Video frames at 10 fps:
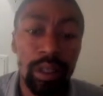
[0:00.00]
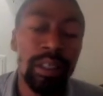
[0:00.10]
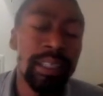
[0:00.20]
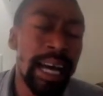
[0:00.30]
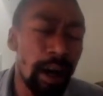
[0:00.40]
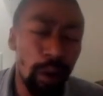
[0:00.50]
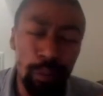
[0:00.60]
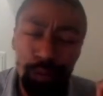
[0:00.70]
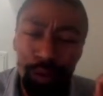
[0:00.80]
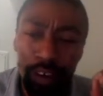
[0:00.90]
Now,
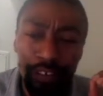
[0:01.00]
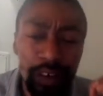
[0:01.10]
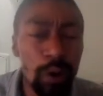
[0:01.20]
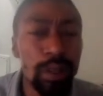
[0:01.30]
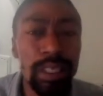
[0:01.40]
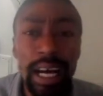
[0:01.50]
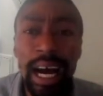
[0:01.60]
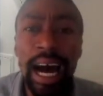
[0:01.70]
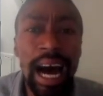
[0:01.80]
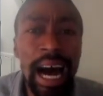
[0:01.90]
folks,
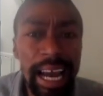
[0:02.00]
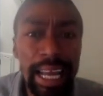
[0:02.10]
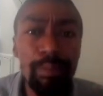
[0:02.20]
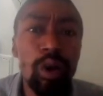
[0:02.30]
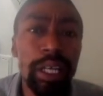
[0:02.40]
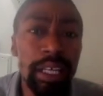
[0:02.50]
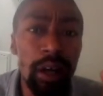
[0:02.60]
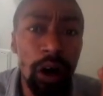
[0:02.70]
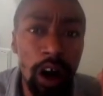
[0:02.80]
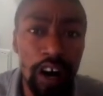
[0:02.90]
I am going to get
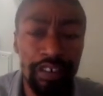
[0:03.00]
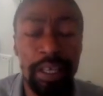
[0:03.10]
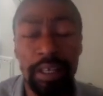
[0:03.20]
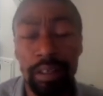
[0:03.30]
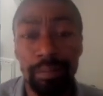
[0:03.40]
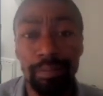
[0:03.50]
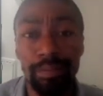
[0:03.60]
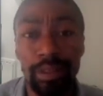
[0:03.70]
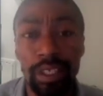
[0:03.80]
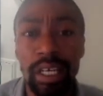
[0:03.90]
off here.
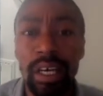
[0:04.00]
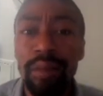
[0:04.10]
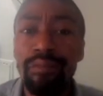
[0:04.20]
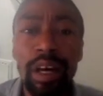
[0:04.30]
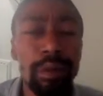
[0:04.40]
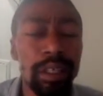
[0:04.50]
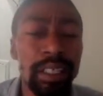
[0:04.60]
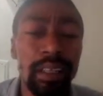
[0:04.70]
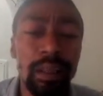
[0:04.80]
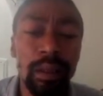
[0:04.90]
Remember to
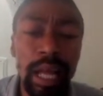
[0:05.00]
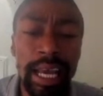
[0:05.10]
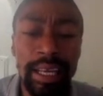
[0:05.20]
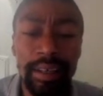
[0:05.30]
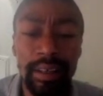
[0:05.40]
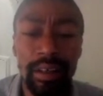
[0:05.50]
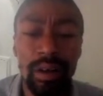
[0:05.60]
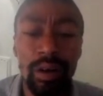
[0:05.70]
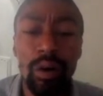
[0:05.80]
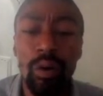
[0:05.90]
like,
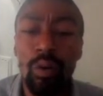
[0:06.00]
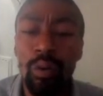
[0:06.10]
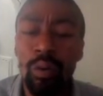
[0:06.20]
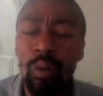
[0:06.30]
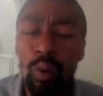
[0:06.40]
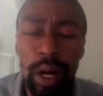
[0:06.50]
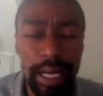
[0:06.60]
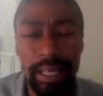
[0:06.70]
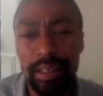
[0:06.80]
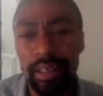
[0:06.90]

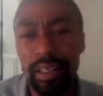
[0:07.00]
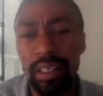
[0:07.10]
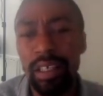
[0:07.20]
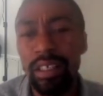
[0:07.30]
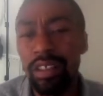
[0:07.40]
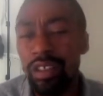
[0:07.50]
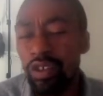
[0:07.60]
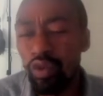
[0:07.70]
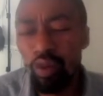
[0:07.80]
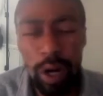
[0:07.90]
rate,
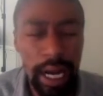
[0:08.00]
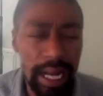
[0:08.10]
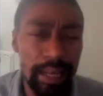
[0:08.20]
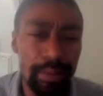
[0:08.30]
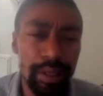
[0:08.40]
subscribe,